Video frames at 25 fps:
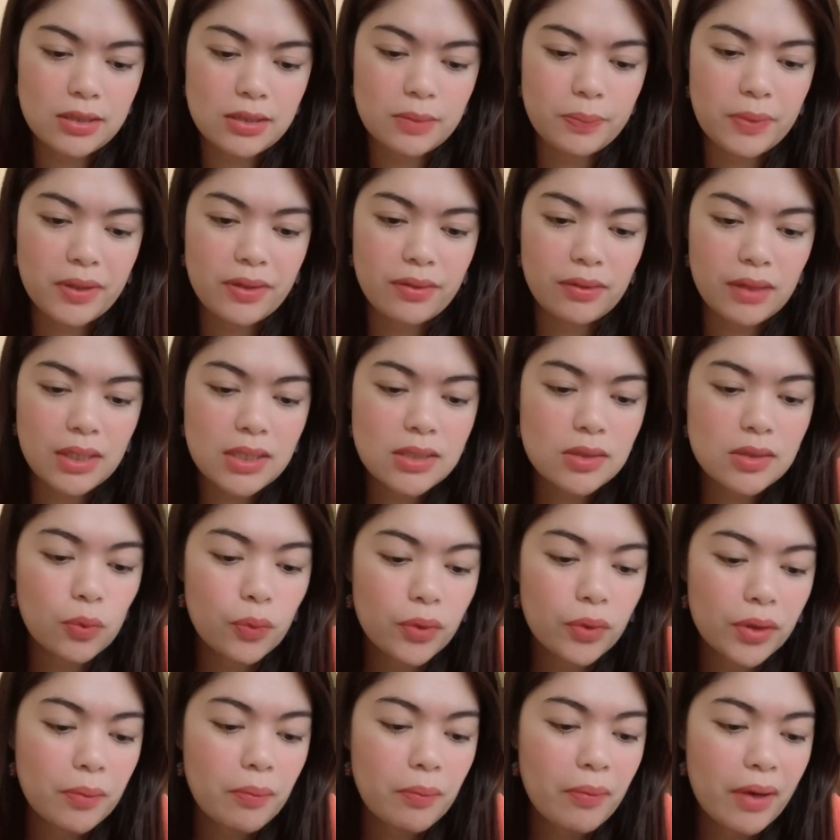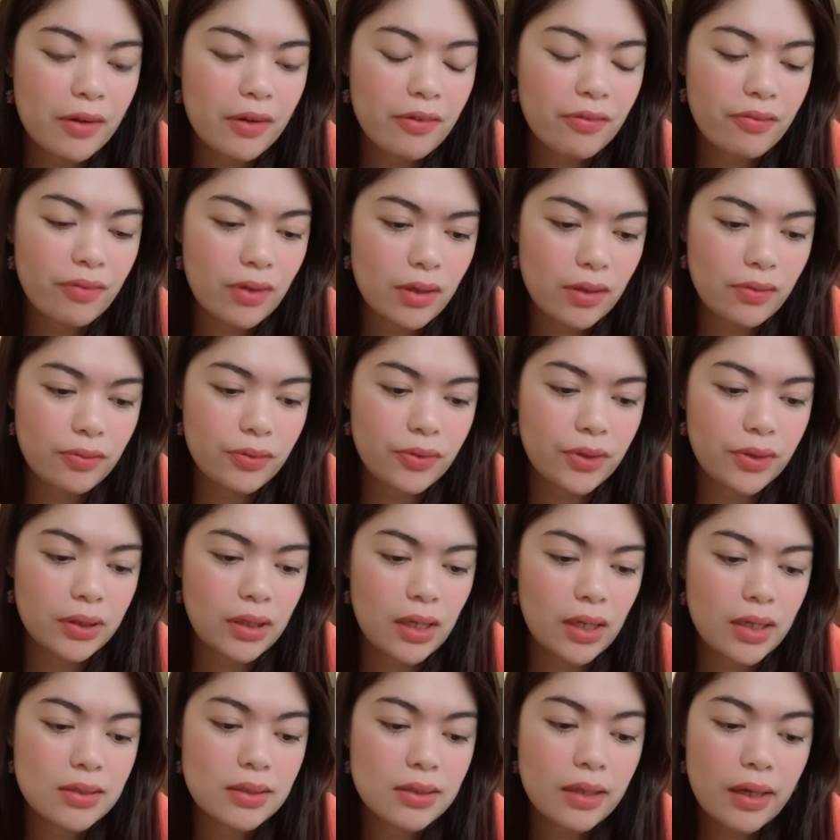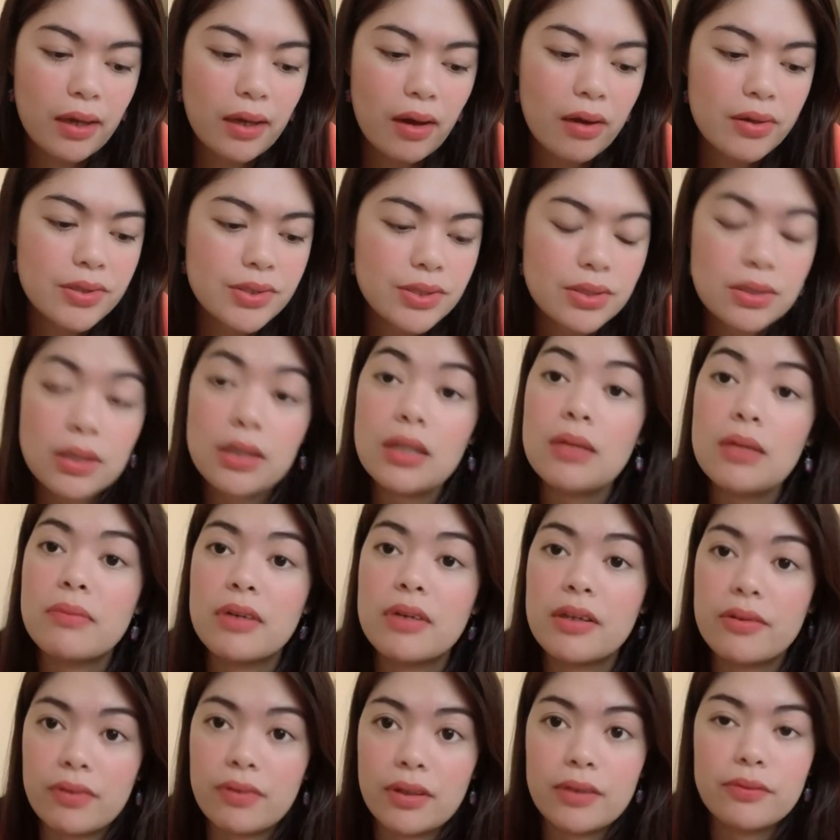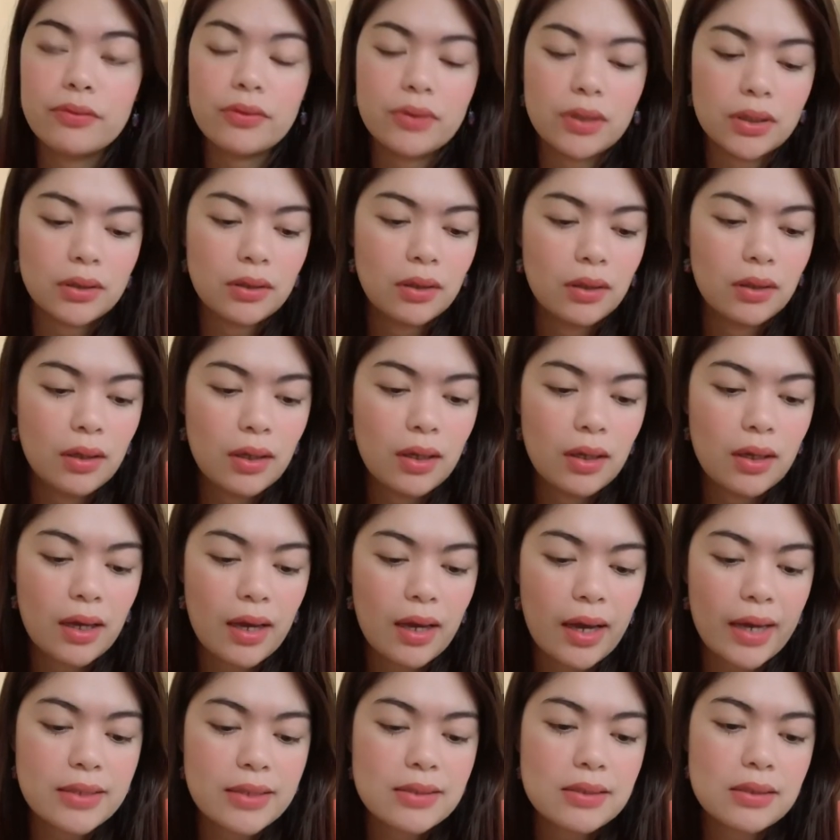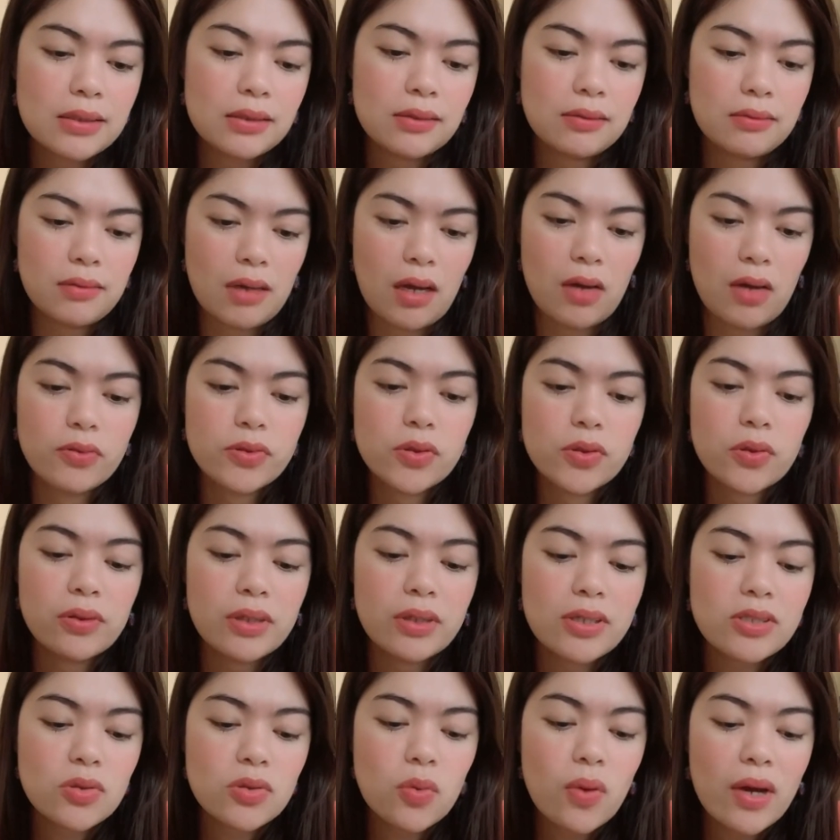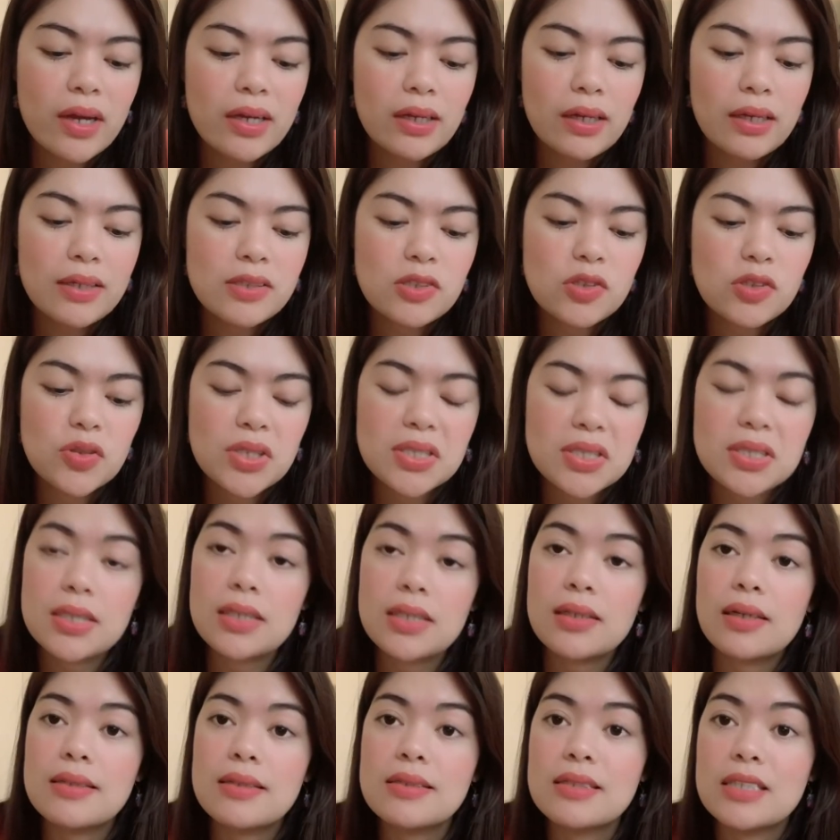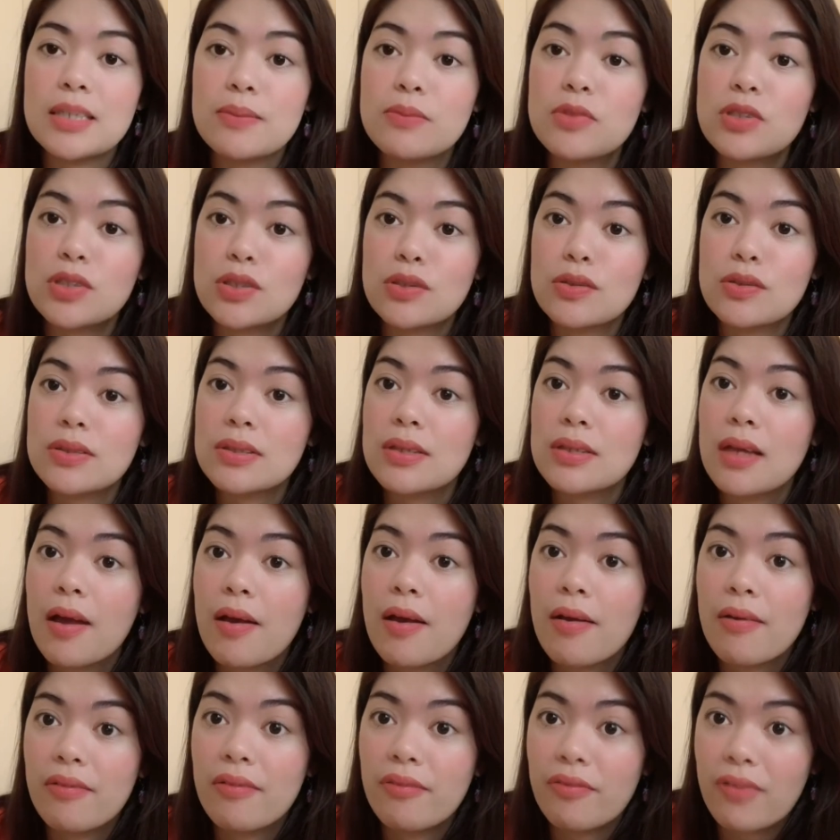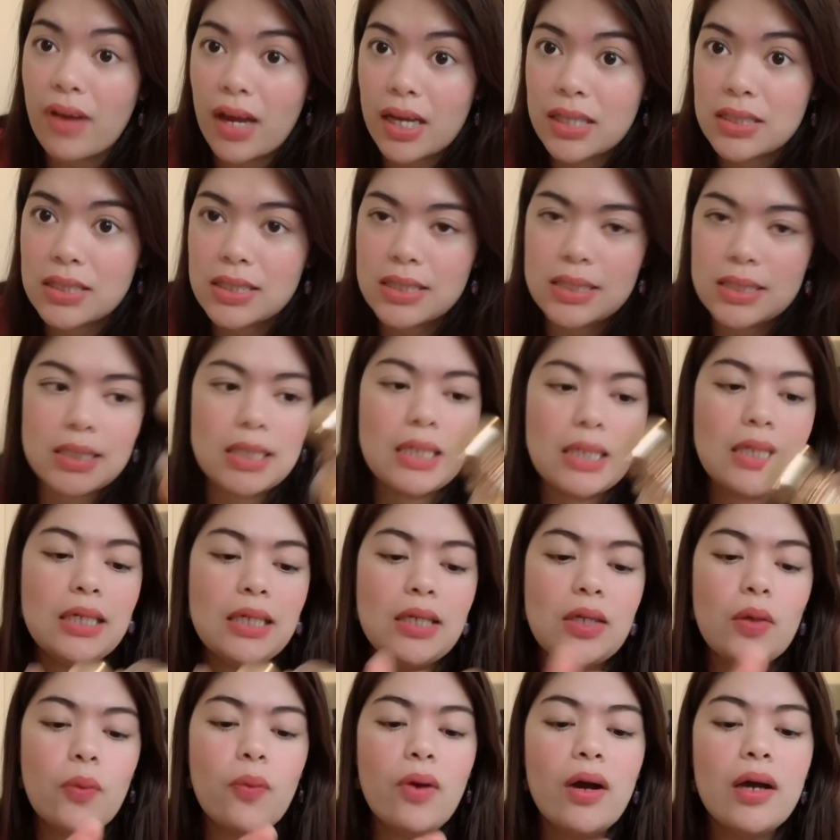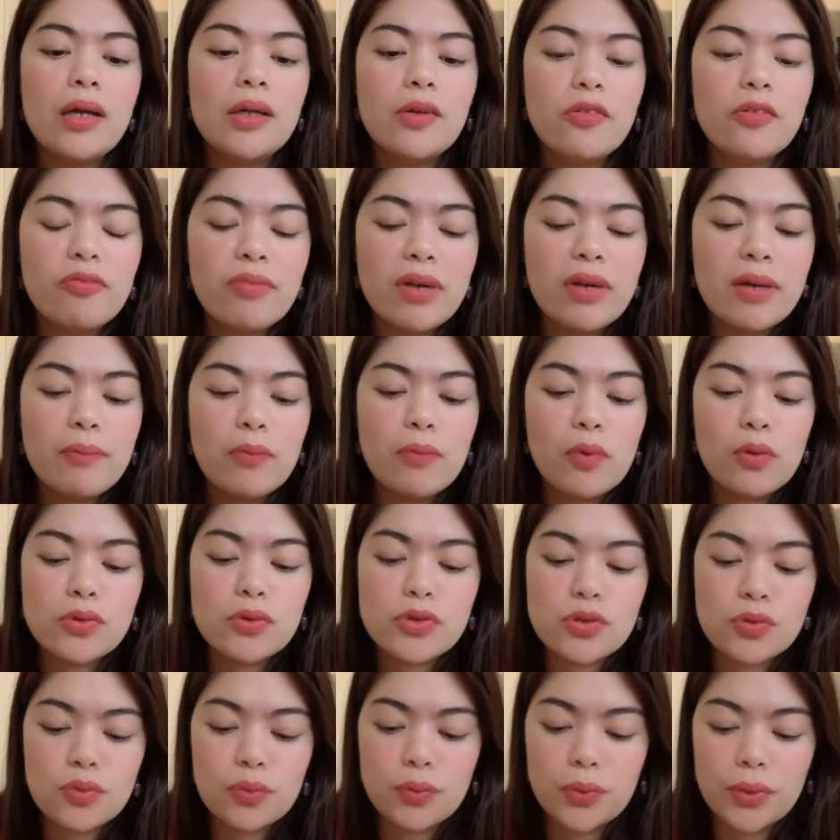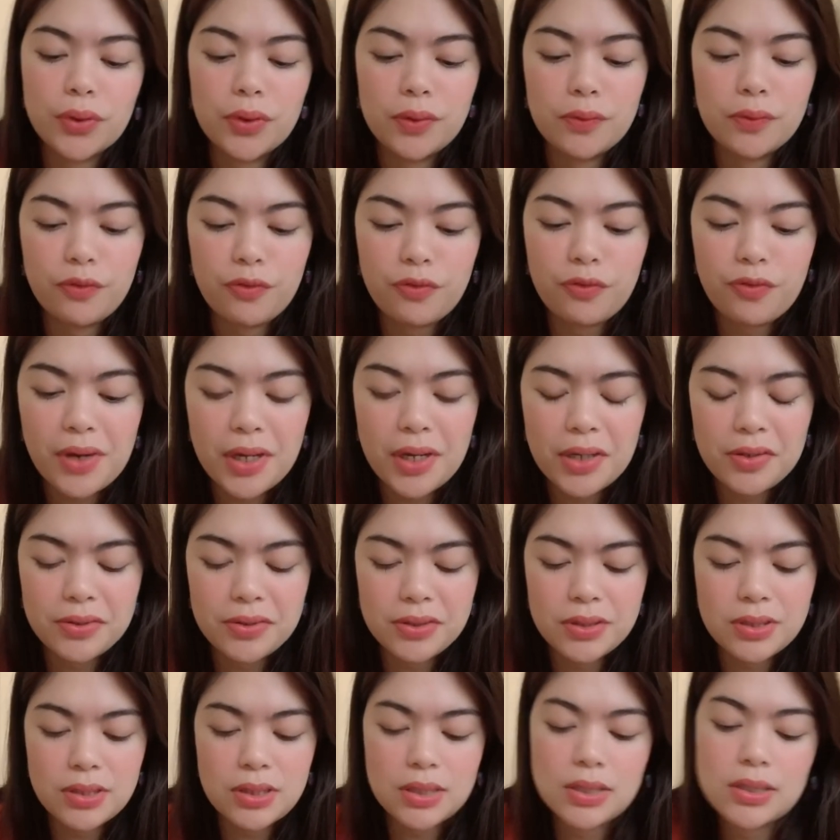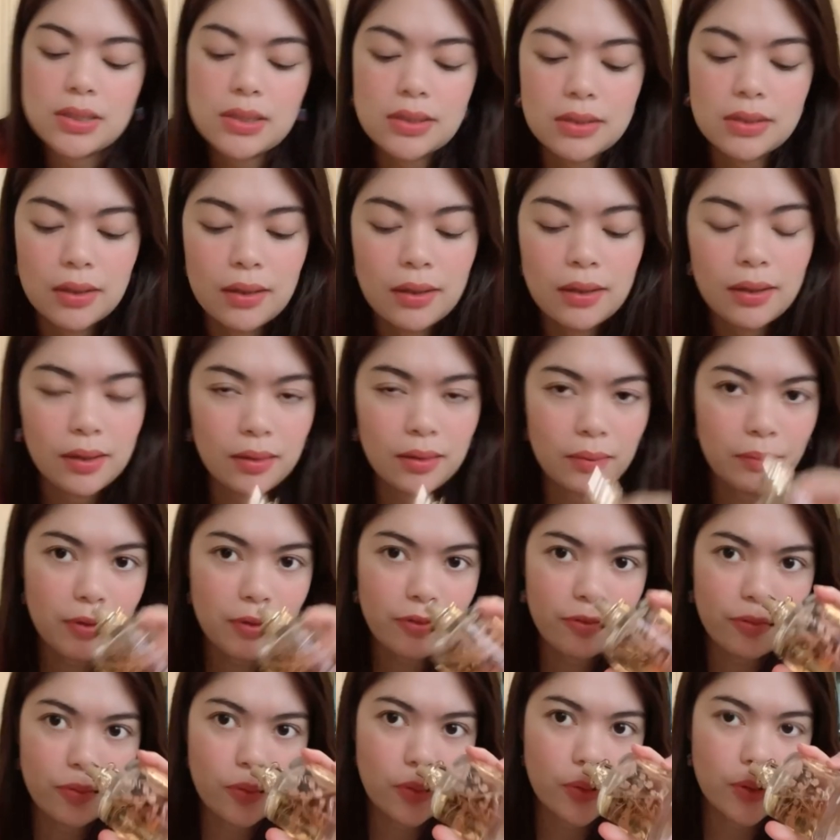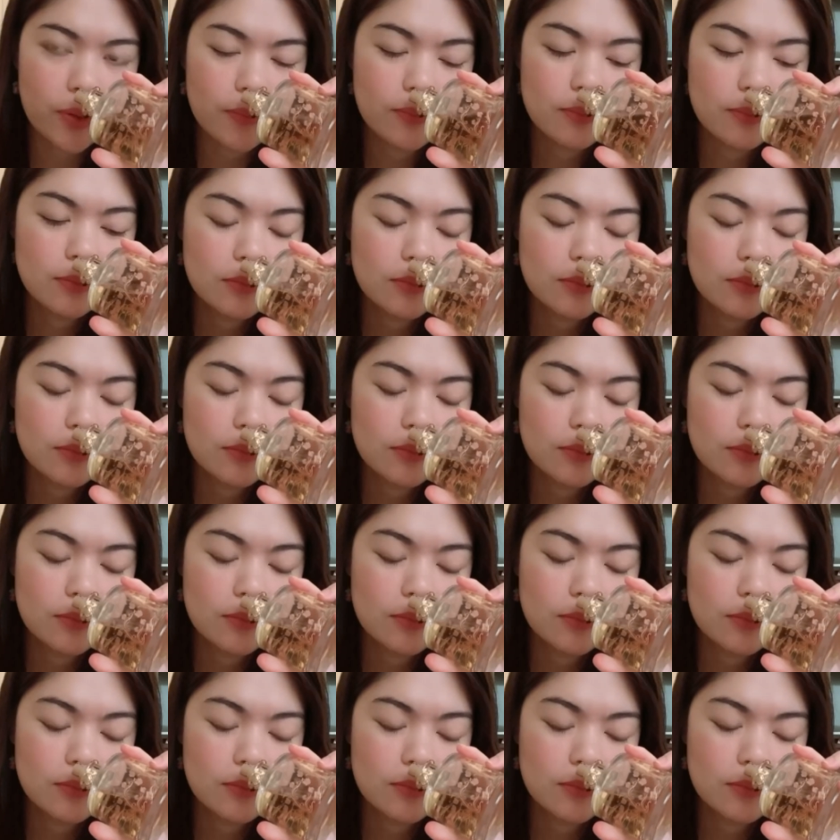But these were my favorite and they are still my favorite until now. So this one is Jessica Simpson's Fancy, one of my most worn fragrances before.